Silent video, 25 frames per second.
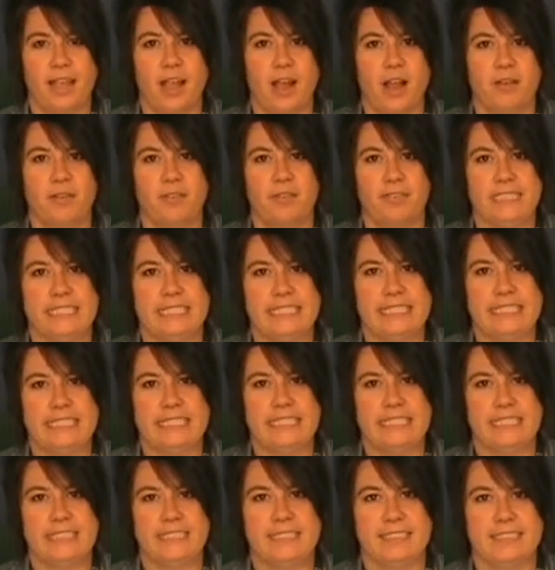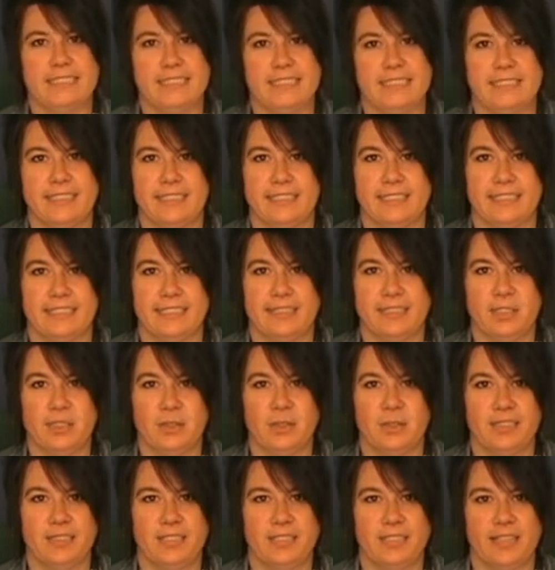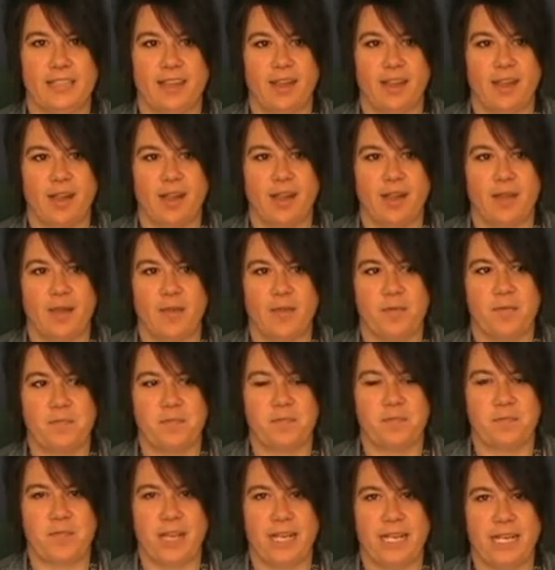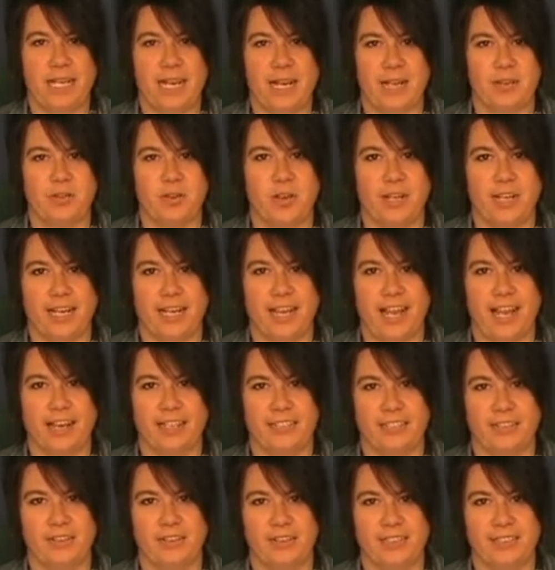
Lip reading: I resisted using an electronic calendar